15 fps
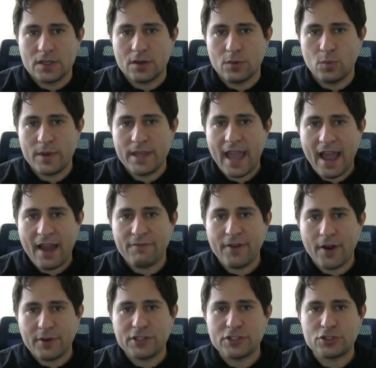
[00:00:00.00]
We have
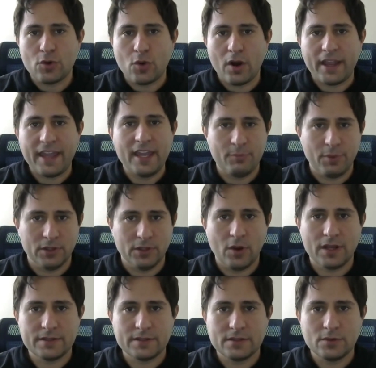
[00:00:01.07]
very strong HIPAA
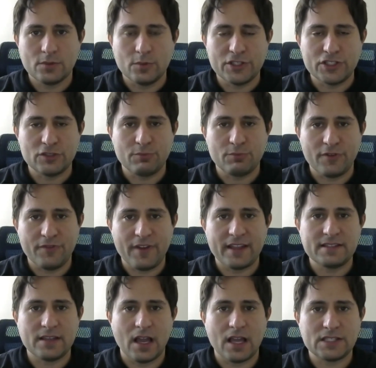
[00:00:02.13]
laws, which
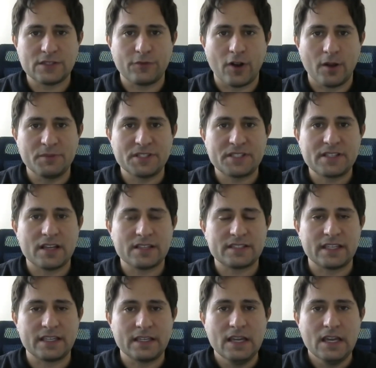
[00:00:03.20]
prevents us from
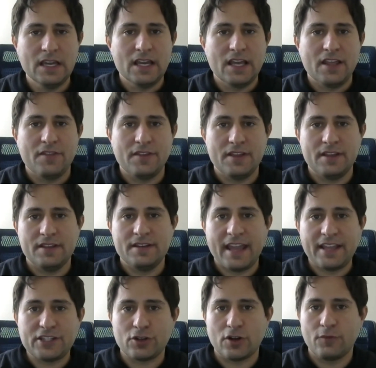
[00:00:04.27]
discussing the
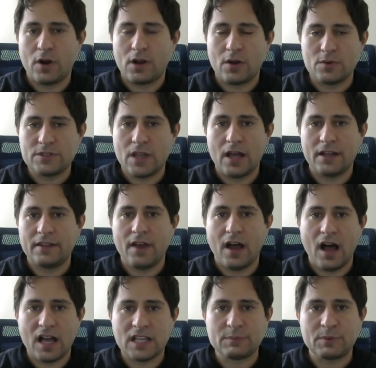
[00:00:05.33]
nature of what goes on in the
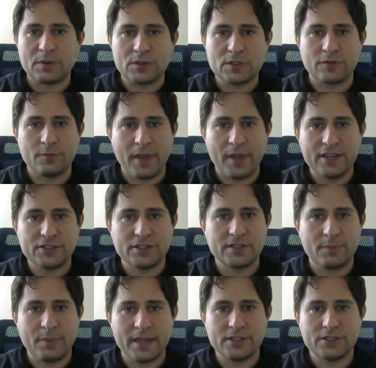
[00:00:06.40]
hospitals from patient to
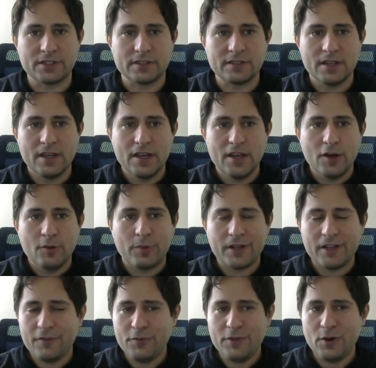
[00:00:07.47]
patient. But
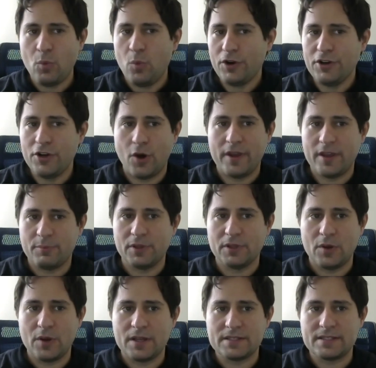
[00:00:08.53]
if there were no HIPAA
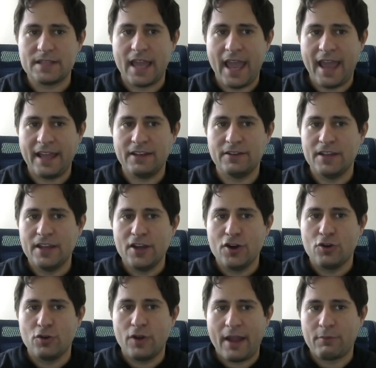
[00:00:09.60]
laws and
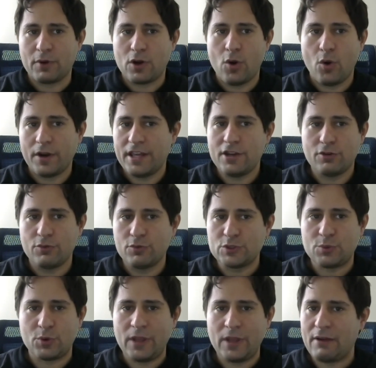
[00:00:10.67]
recording crews
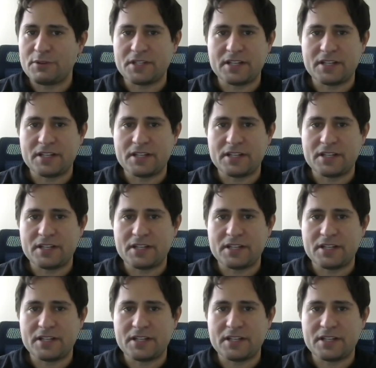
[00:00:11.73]
were allowed to